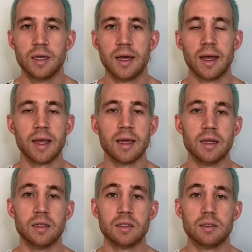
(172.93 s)

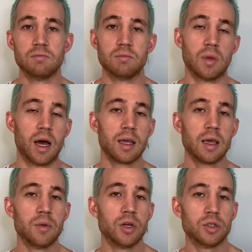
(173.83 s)
and I came
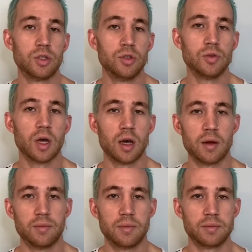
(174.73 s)
here to chew
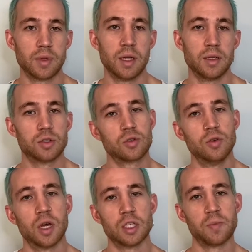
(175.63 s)
gum and
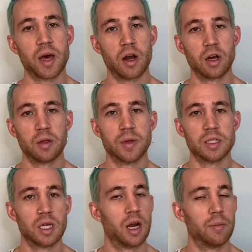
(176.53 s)
scrutinize bad arguments,
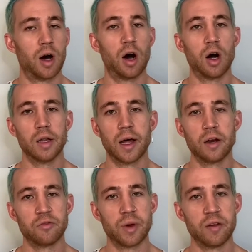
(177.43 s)
and I'm all out
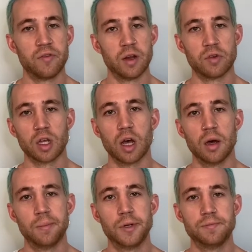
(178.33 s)
of my favorite gum.